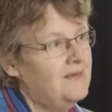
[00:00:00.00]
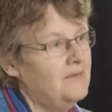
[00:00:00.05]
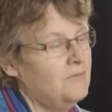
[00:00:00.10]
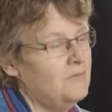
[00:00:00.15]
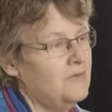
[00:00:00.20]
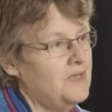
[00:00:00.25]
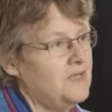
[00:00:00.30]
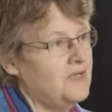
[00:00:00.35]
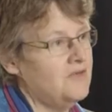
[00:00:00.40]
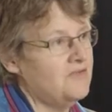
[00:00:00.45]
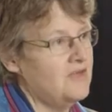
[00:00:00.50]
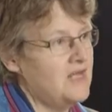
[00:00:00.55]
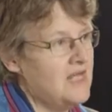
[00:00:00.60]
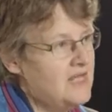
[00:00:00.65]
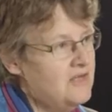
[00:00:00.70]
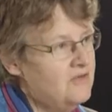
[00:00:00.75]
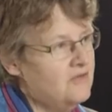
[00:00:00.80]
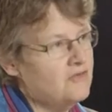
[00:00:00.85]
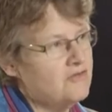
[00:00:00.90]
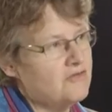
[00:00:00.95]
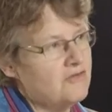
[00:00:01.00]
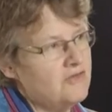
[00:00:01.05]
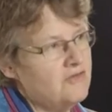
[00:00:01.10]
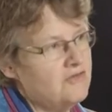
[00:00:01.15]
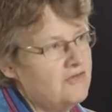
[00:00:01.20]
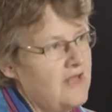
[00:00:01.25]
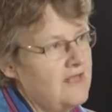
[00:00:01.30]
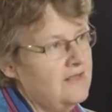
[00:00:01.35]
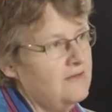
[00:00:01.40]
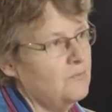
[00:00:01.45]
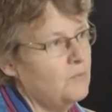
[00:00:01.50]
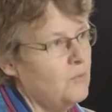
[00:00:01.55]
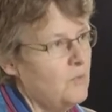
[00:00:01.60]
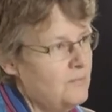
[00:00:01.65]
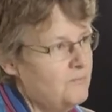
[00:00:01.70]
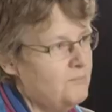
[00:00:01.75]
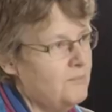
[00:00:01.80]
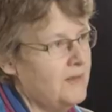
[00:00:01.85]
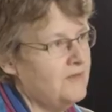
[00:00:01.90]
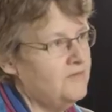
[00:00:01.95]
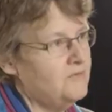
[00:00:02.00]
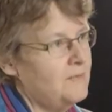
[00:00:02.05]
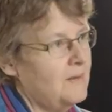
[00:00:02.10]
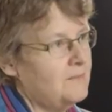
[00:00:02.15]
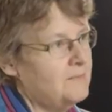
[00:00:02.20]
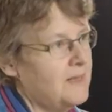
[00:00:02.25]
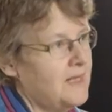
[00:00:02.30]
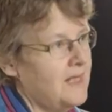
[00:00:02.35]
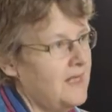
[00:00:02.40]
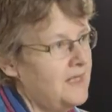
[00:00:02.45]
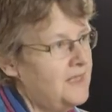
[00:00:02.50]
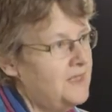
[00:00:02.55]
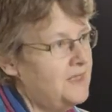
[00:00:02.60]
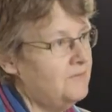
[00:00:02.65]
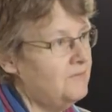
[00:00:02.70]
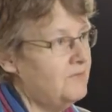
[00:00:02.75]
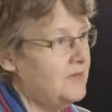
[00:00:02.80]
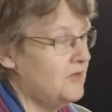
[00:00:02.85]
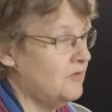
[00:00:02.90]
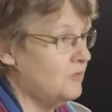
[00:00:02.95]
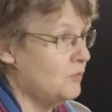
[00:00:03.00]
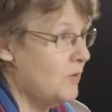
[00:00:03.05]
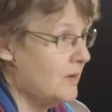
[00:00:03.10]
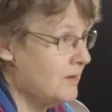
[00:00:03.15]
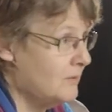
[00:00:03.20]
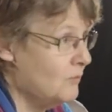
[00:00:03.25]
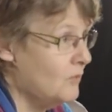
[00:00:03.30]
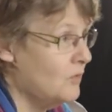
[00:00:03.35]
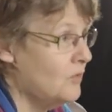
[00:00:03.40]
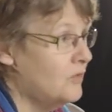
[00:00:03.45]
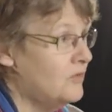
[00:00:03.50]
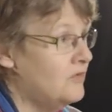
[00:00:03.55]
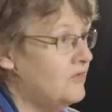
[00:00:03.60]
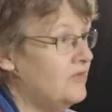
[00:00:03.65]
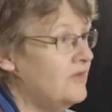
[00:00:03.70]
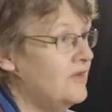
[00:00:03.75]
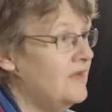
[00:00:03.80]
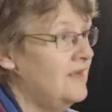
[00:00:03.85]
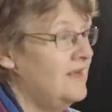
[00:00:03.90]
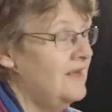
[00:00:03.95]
which is an industry standard web based publication which has won awards.